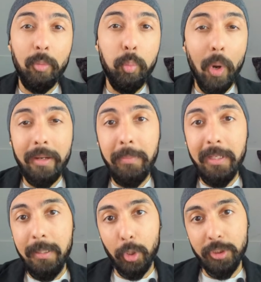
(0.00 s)
one
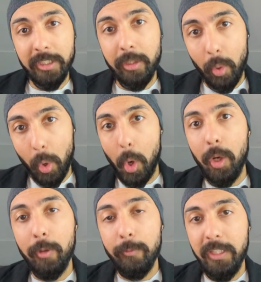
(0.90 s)
mini project in
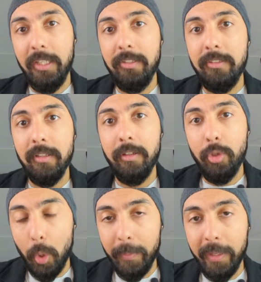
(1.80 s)
all of these
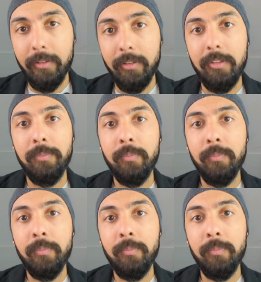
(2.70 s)
domains.